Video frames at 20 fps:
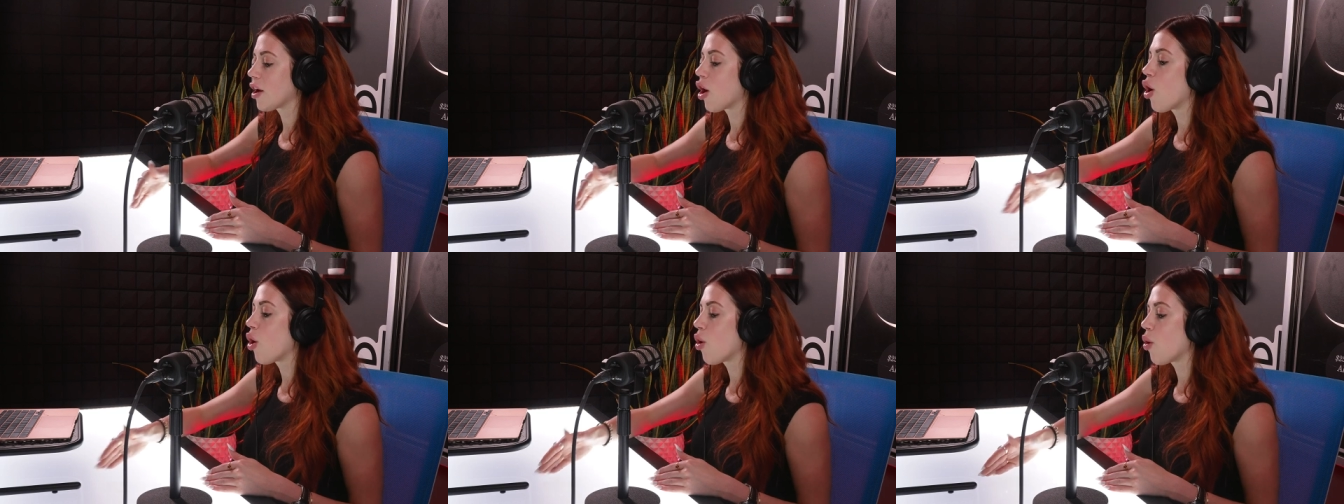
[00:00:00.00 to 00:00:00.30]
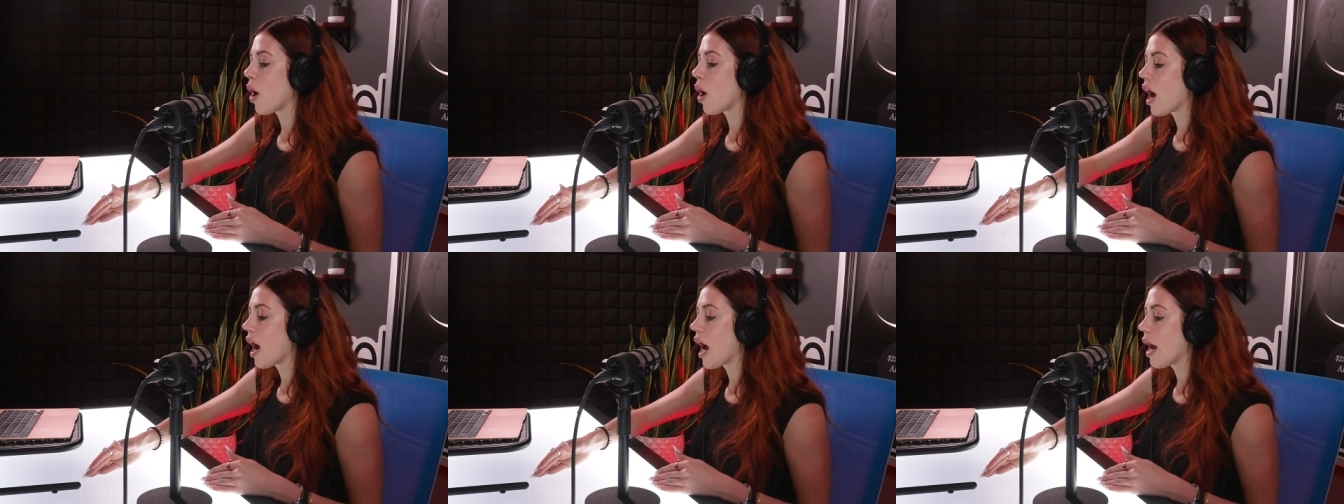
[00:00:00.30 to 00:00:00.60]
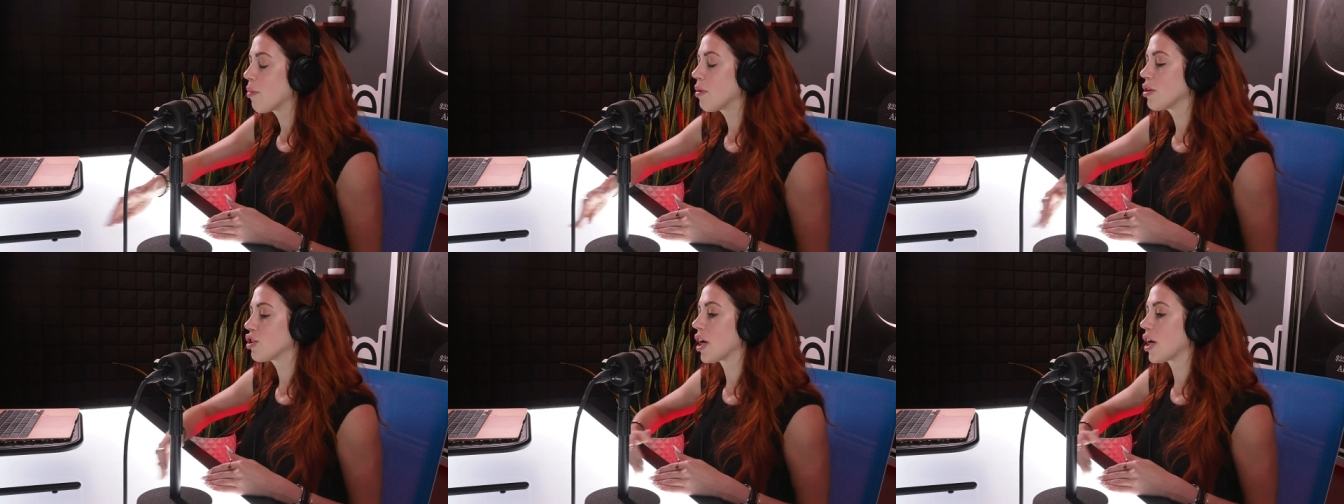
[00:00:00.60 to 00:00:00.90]
oh i
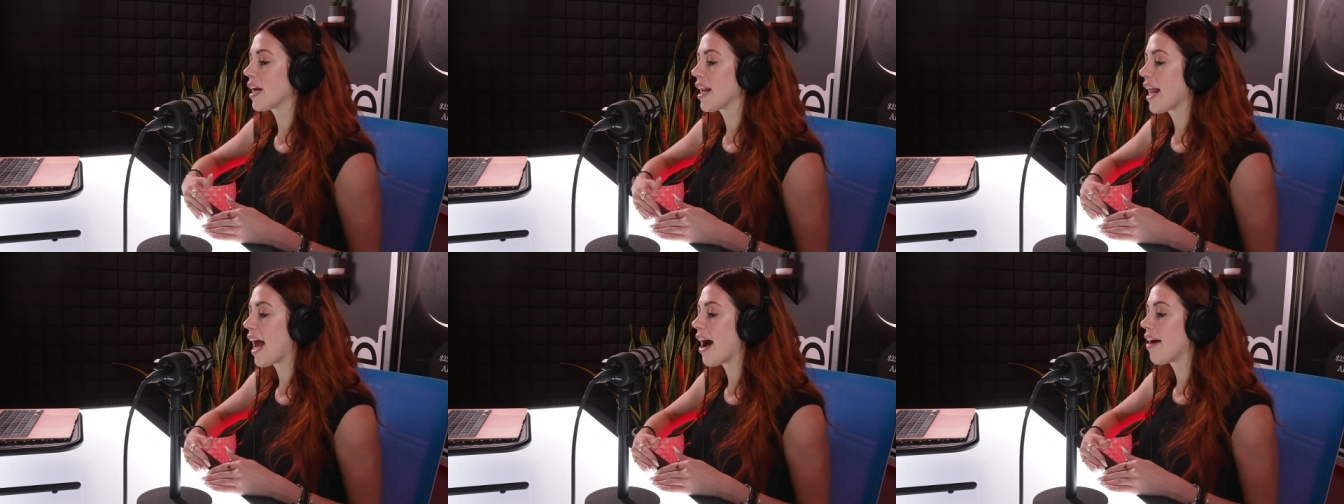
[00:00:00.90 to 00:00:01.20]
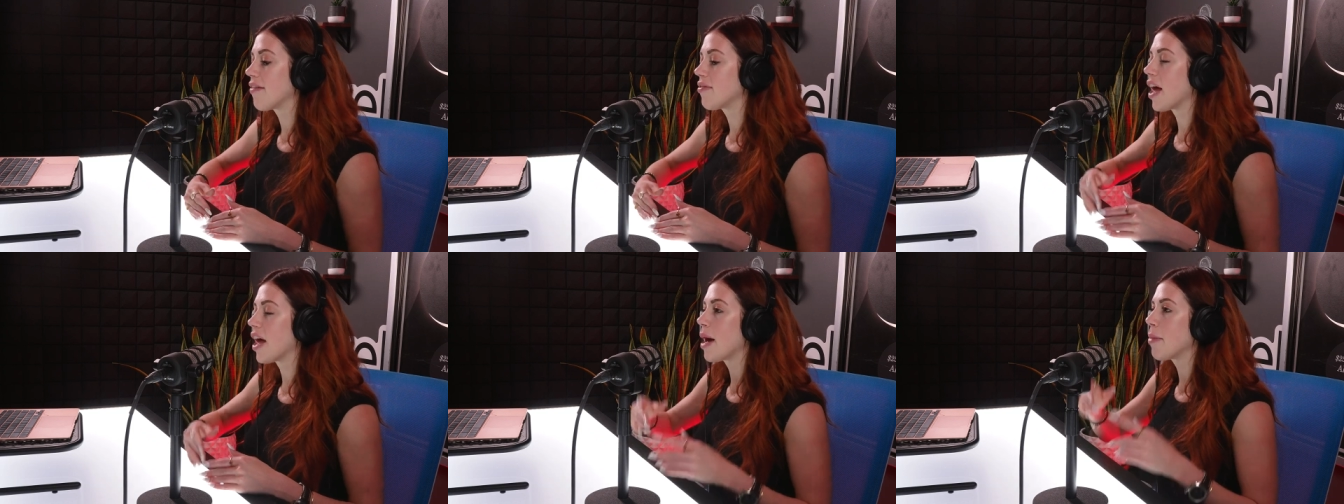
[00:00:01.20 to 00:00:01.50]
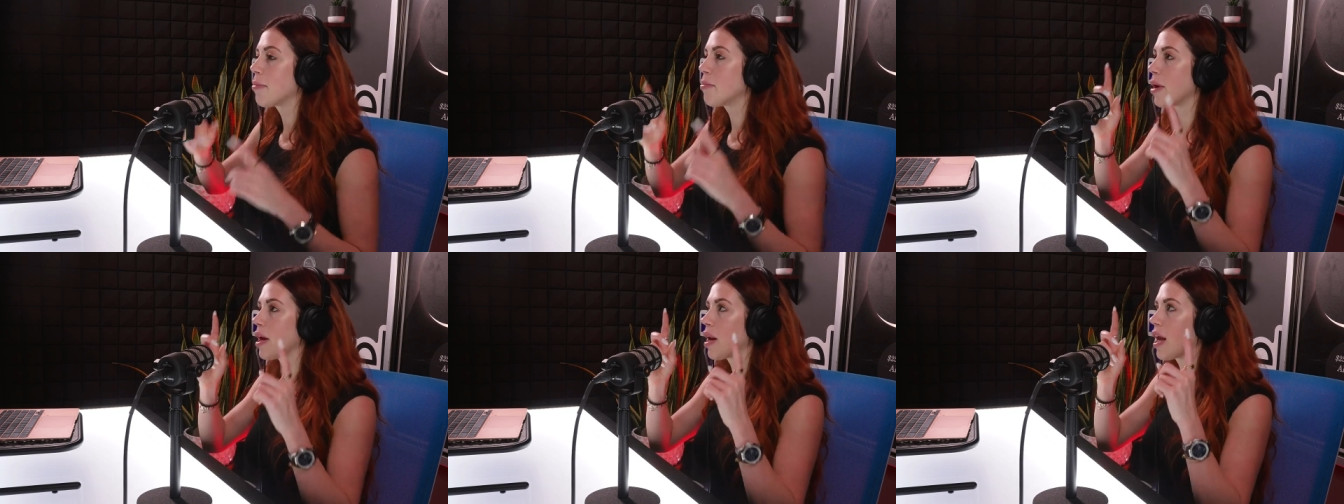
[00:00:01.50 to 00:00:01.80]
wish i could have
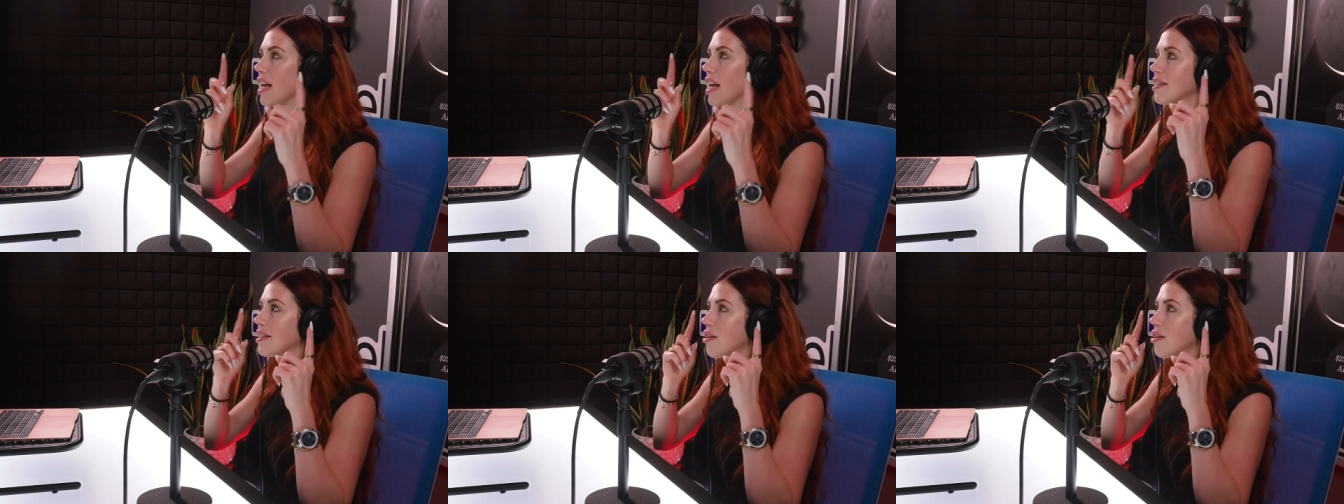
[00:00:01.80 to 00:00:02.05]
that but it's